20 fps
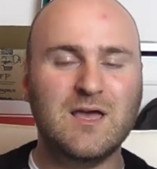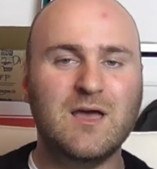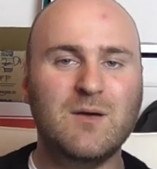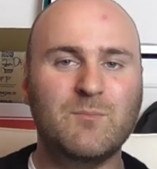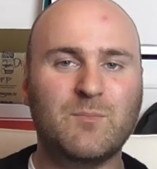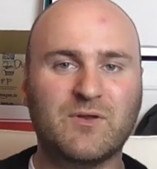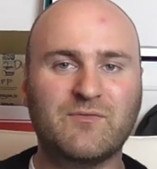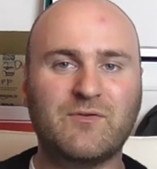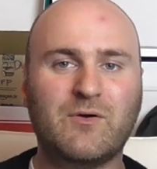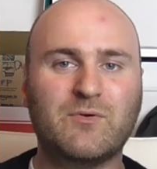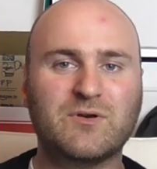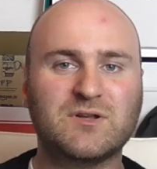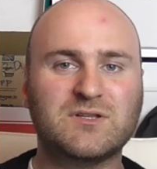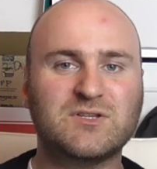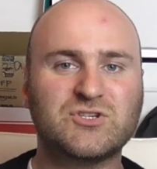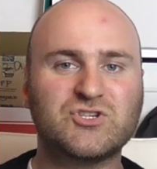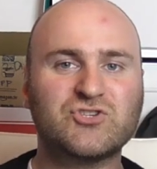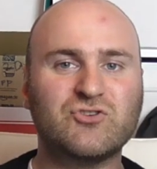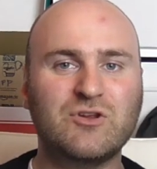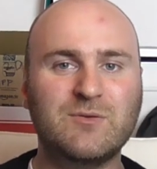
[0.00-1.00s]
But if I wanted to
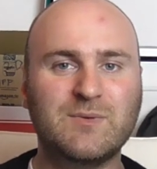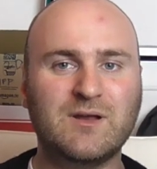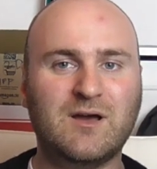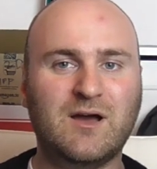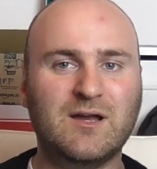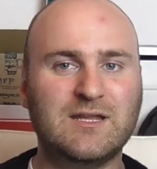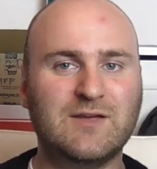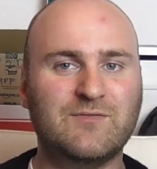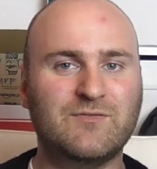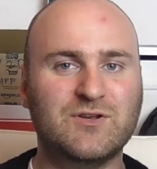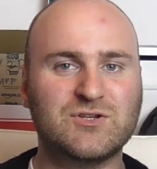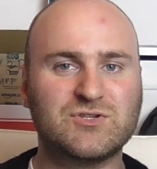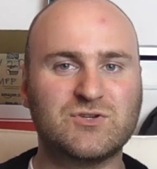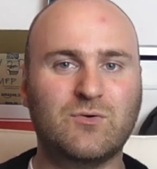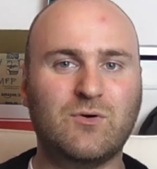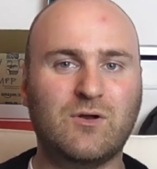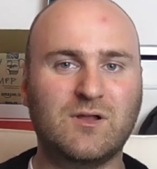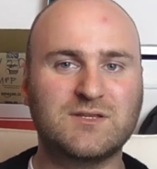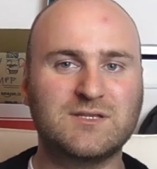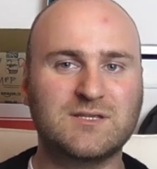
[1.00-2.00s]
stream in high definition
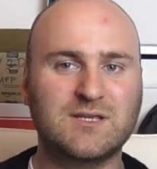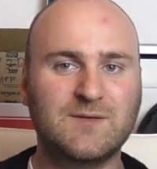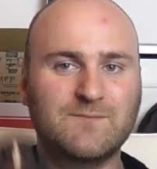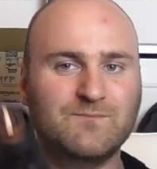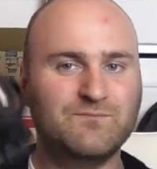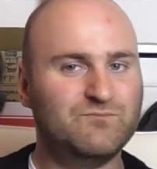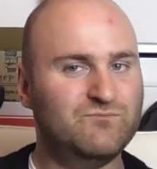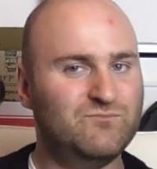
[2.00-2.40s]
quality, you